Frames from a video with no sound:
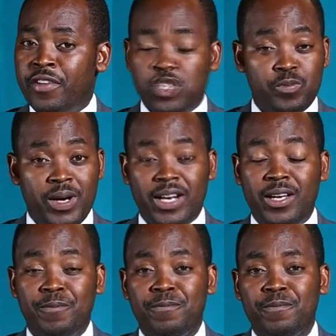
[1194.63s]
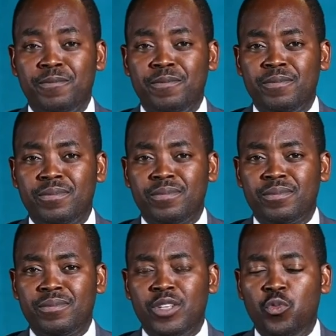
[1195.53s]
This manner,
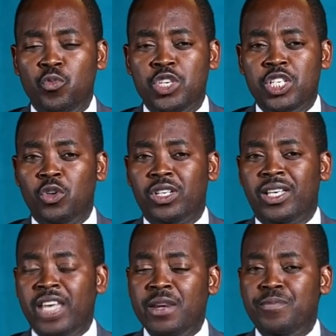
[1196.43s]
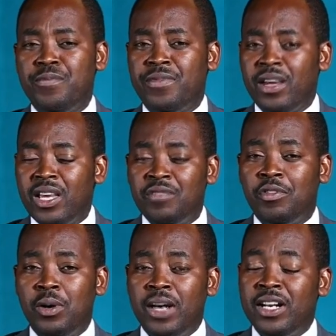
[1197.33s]
we shall keep the
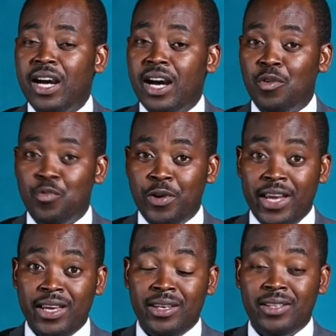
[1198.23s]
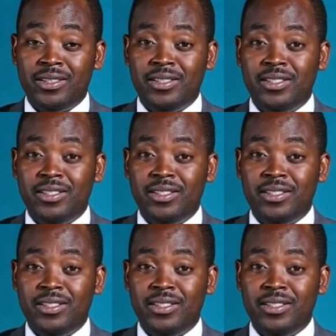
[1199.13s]
evil one away